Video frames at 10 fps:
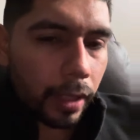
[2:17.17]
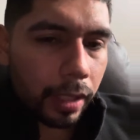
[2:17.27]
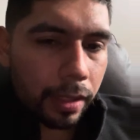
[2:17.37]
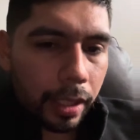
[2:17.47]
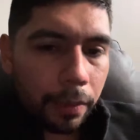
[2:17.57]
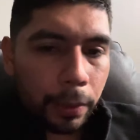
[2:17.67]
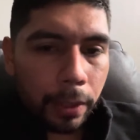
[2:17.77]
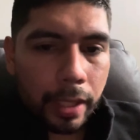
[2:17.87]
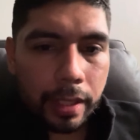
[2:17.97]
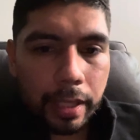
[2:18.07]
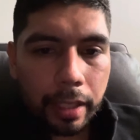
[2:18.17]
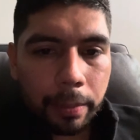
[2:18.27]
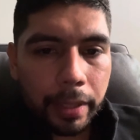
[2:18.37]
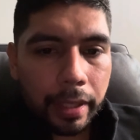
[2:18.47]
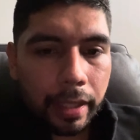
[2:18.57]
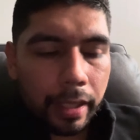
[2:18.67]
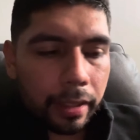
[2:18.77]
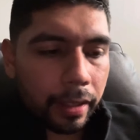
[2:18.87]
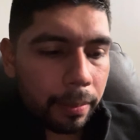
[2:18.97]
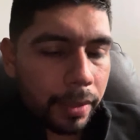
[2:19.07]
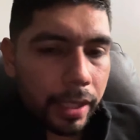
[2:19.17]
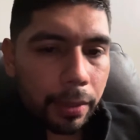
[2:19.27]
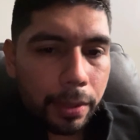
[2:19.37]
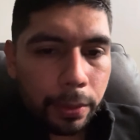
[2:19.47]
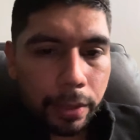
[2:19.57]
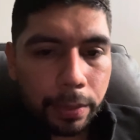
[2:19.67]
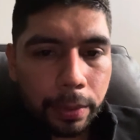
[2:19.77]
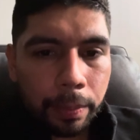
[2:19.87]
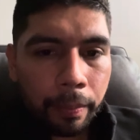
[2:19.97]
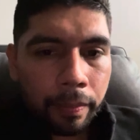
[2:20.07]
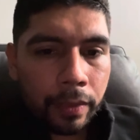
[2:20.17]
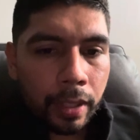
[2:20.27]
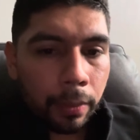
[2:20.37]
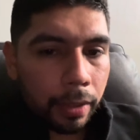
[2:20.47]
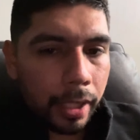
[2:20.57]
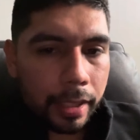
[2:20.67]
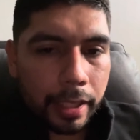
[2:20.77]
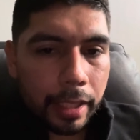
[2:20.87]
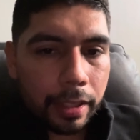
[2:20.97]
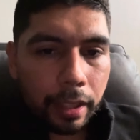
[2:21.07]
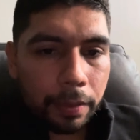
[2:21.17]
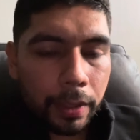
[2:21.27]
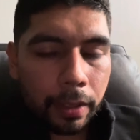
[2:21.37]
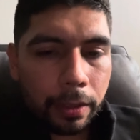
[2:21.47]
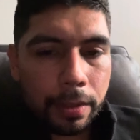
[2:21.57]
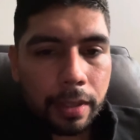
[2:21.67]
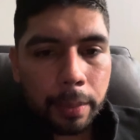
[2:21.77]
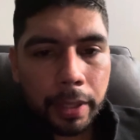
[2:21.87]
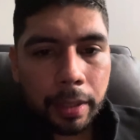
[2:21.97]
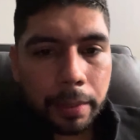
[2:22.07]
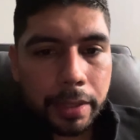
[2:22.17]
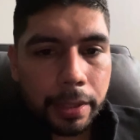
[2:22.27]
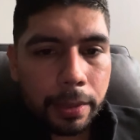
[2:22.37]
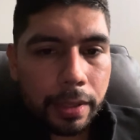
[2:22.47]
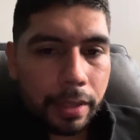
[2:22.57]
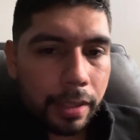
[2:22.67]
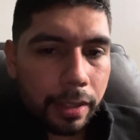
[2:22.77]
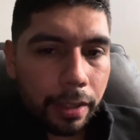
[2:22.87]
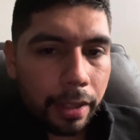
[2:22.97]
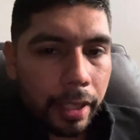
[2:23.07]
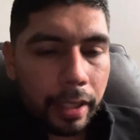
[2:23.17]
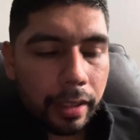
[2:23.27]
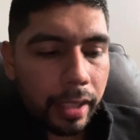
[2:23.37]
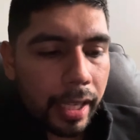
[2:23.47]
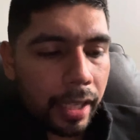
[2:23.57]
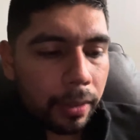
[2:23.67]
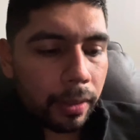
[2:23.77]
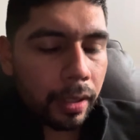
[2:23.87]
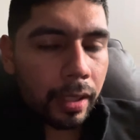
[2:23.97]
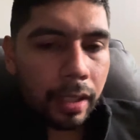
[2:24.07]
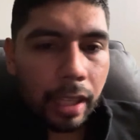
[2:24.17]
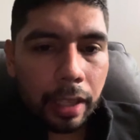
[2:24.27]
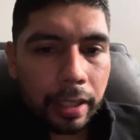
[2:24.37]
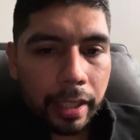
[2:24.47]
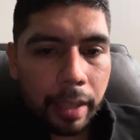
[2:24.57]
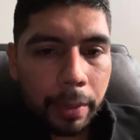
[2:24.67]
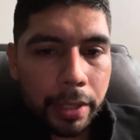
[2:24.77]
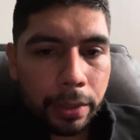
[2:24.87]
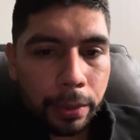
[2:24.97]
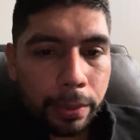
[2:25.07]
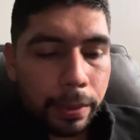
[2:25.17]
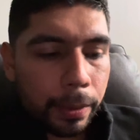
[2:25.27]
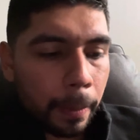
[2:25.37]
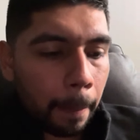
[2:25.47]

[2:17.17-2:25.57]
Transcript: stay focused stay committed and um, stay resourceful when things get tough, you know, don't start making up excuses. Just start thinking like how how can I get my juice?